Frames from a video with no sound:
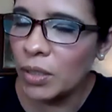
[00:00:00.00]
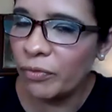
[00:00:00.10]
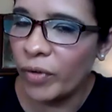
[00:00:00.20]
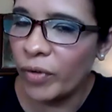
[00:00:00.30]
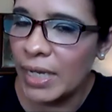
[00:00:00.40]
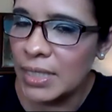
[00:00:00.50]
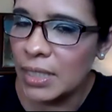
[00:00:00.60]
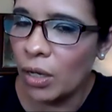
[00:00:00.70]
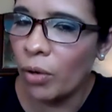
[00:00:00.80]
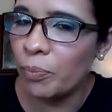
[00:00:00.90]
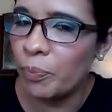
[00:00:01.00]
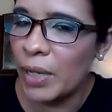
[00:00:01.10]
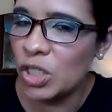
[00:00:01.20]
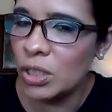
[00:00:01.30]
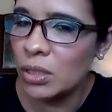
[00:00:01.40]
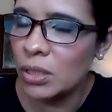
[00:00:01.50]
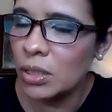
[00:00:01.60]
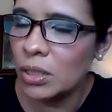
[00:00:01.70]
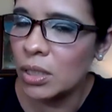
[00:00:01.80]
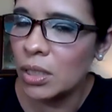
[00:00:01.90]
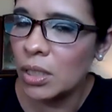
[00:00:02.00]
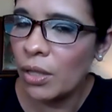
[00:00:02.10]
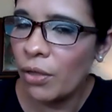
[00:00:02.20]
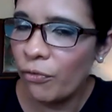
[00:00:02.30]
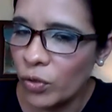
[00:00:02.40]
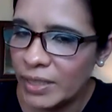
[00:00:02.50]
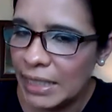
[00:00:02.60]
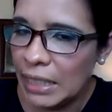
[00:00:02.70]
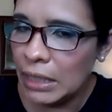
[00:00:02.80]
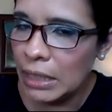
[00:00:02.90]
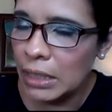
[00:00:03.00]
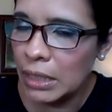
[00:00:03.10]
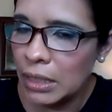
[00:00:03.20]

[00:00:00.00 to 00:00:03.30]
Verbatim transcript: that phrase on page 14?